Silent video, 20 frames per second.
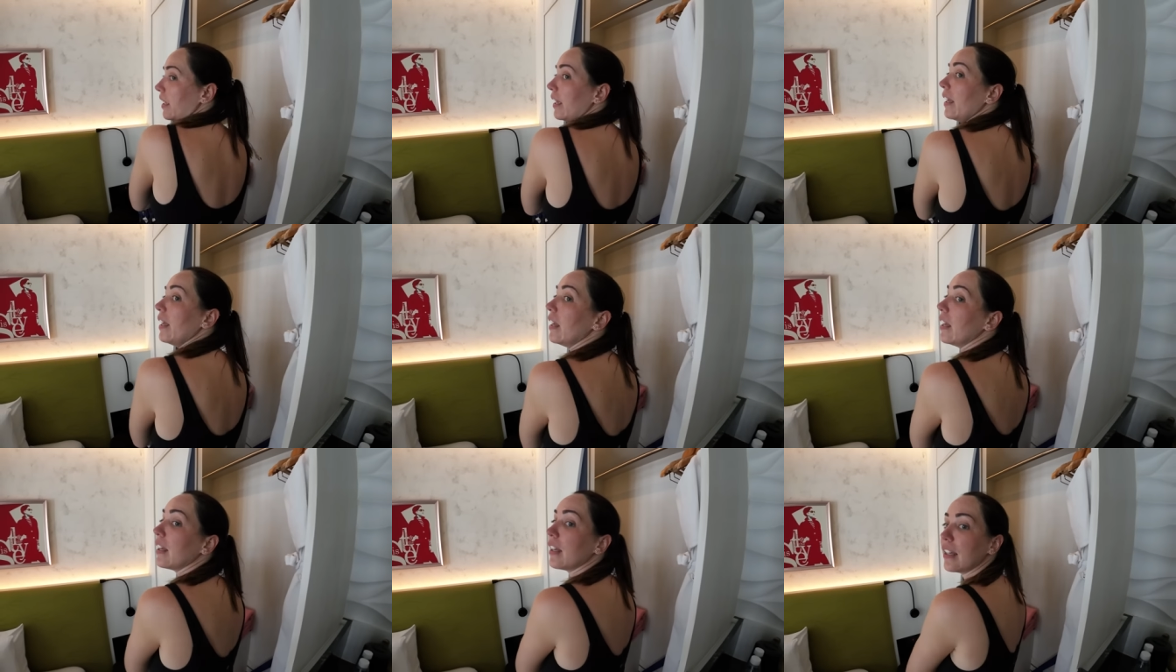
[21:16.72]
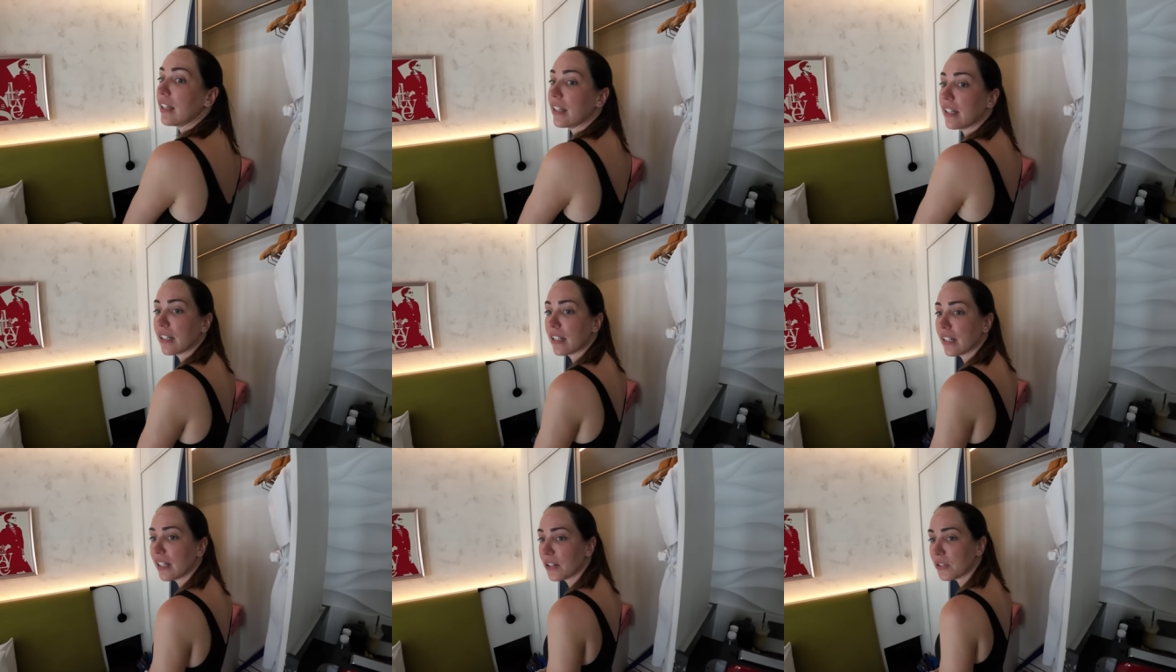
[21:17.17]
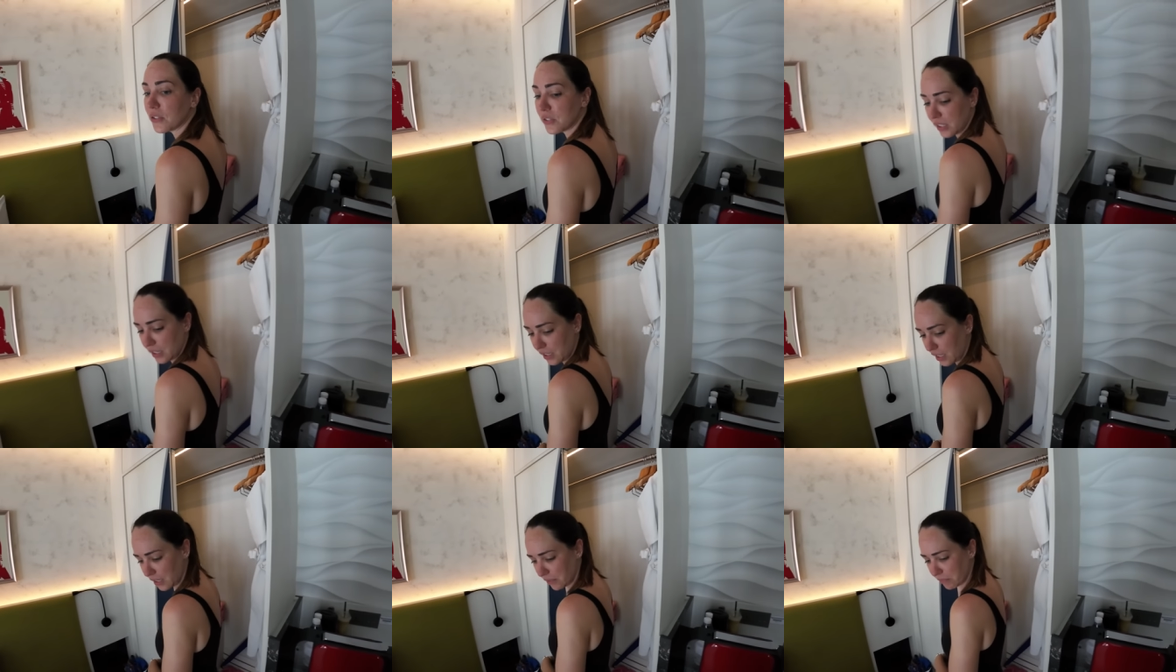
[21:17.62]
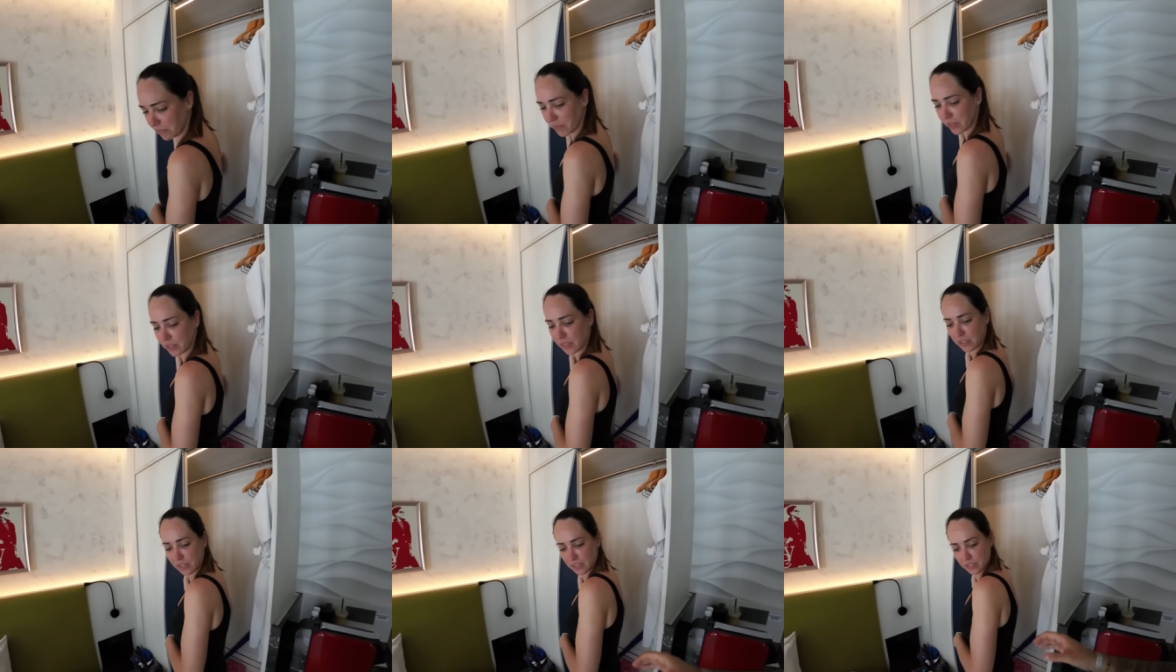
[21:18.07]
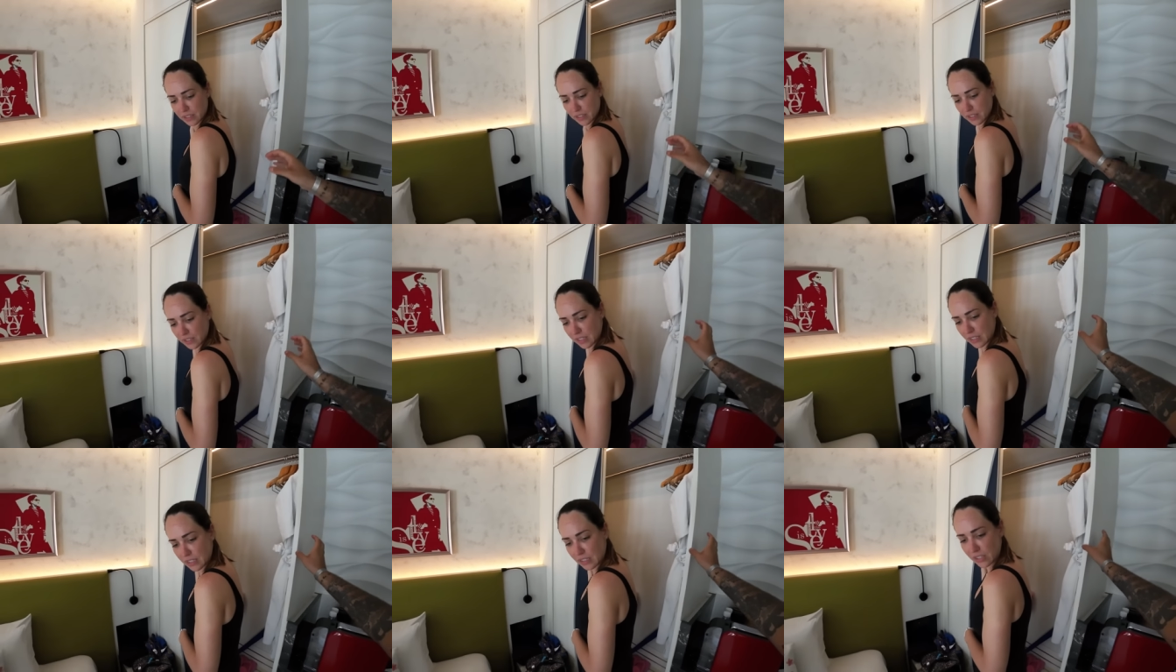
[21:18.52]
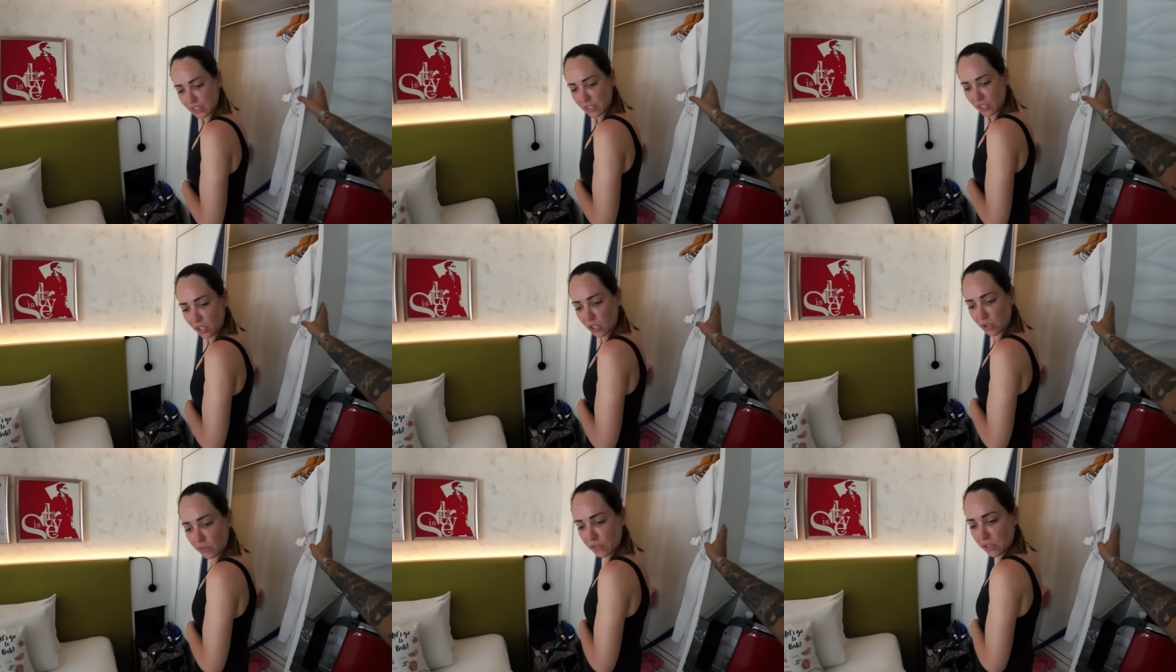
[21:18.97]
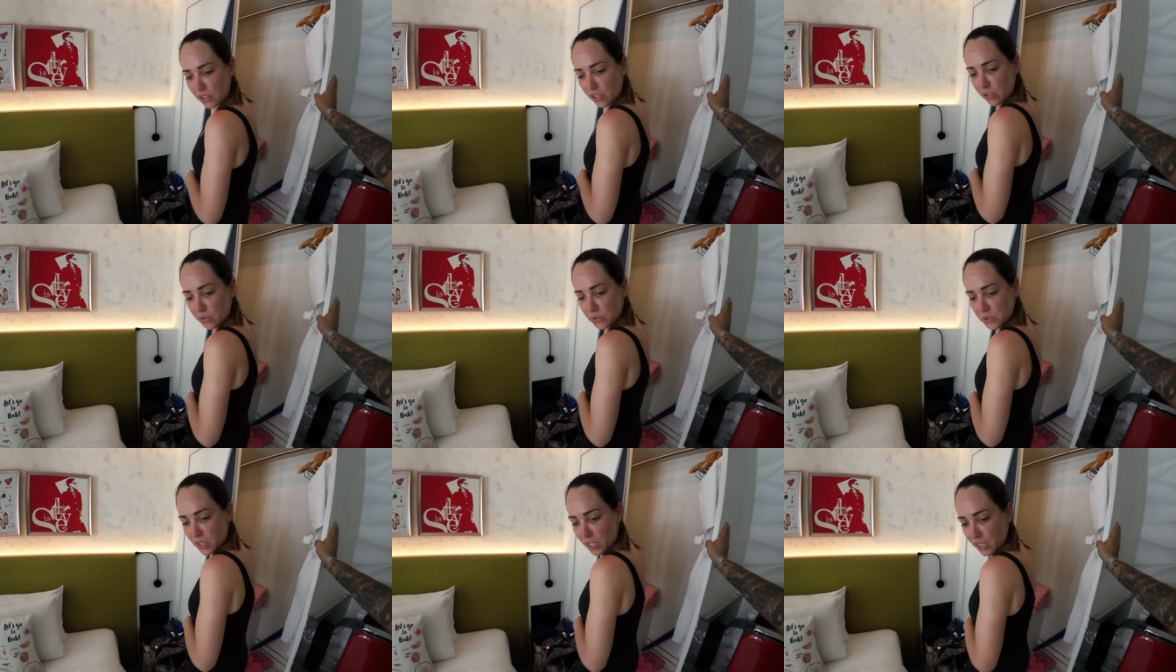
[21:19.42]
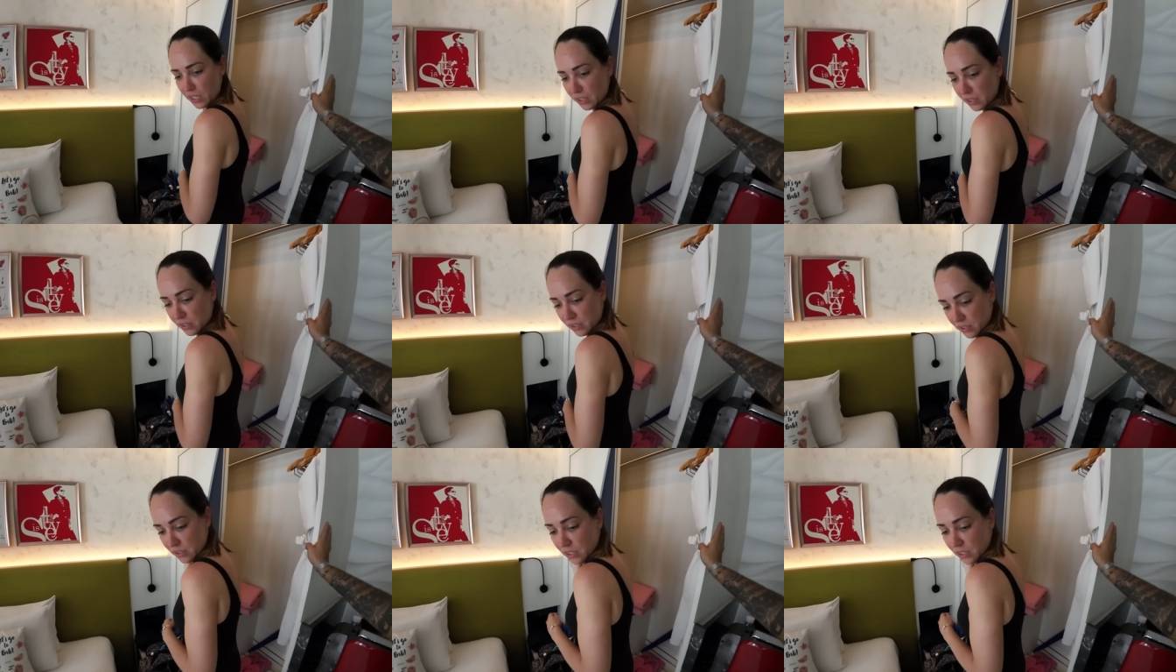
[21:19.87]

the, what's the name? Clover Hotel?